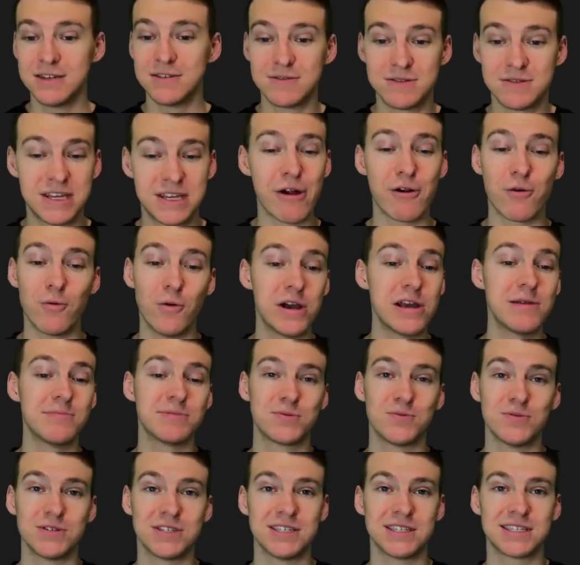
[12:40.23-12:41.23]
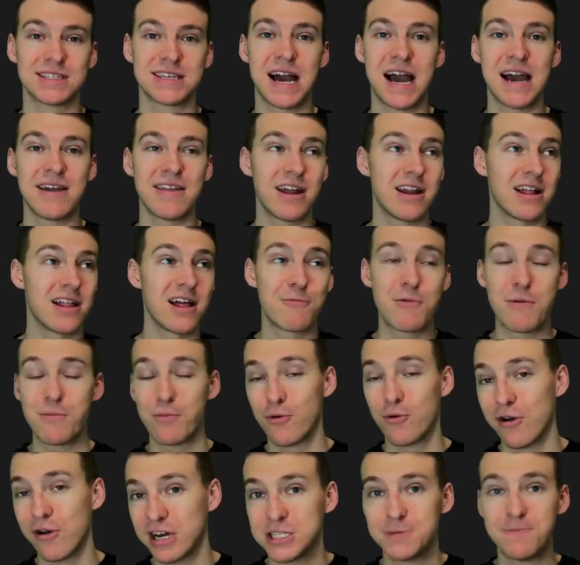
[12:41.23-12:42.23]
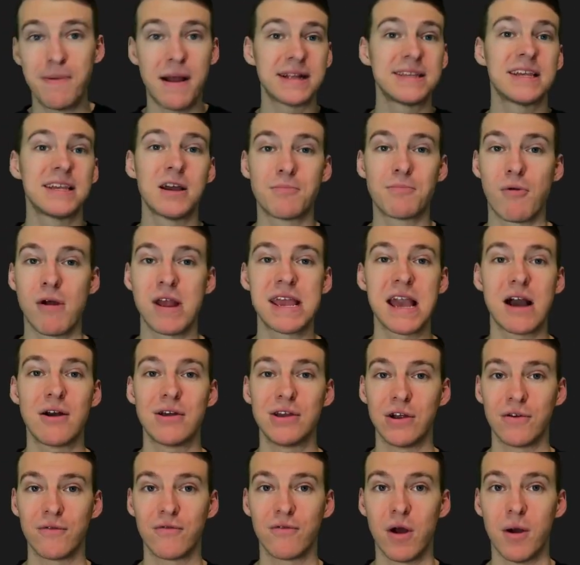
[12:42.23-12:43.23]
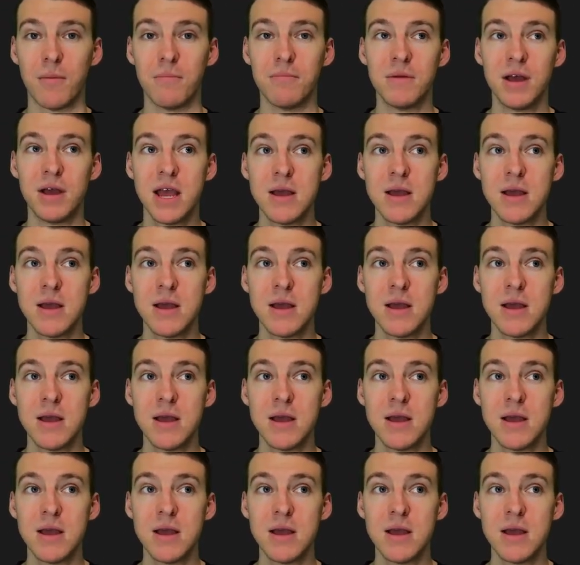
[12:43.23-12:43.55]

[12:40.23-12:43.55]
Garrett Williams was this guy that a lot of people were expecting a breakout year from.